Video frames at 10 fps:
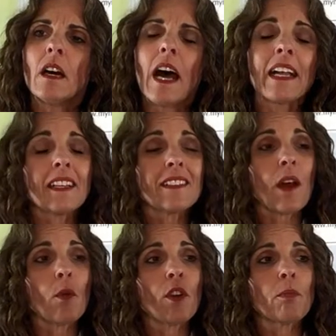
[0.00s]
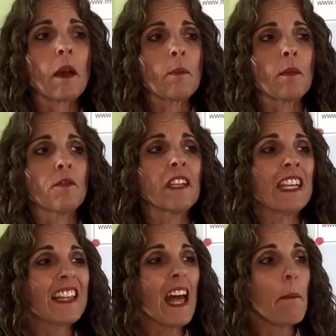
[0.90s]
I guess that was my epiphany,
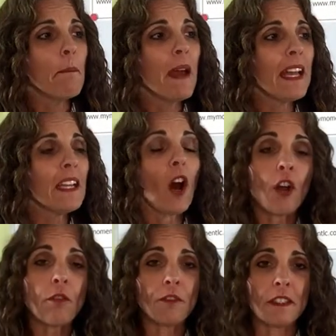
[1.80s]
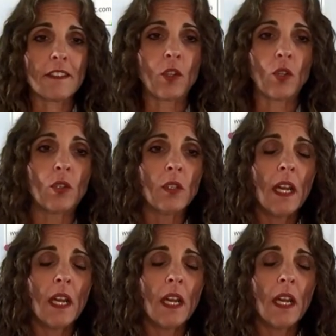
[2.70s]
that men are physical